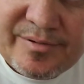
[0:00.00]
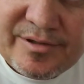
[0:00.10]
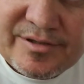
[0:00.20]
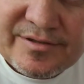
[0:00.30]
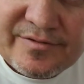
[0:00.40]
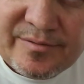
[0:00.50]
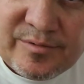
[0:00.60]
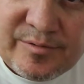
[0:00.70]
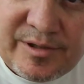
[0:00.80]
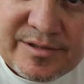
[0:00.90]
purchased from
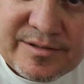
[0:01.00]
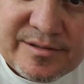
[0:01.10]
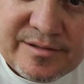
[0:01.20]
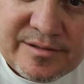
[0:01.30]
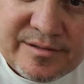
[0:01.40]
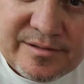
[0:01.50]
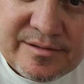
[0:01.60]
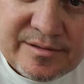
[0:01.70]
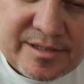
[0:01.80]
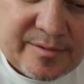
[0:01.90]
Woolworths.
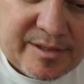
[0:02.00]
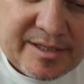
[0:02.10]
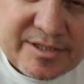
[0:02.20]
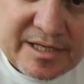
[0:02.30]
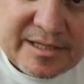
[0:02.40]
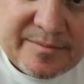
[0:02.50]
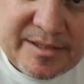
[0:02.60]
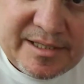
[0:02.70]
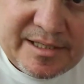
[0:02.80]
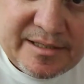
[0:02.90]
So I'm going to chuck them
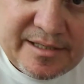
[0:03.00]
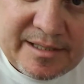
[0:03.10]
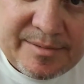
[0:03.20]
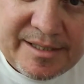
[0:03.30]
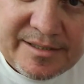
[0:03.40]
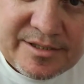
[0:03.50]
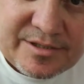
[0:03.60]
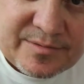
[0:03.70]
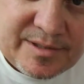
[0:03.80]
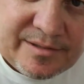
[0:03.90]
in eggplant
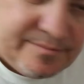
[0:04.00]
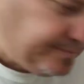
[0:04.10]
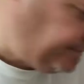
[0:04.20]
as well.